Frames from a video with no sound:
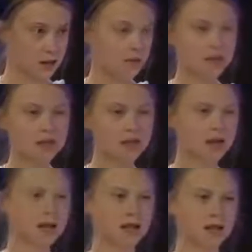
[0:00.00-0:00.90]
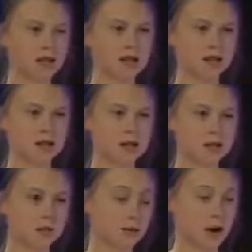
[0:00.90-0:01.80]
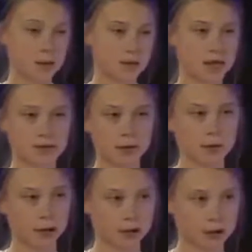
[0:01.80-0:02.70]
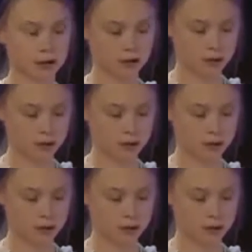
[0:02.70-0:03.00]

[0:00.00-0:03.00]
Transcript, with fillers: and that science says perhaps never will.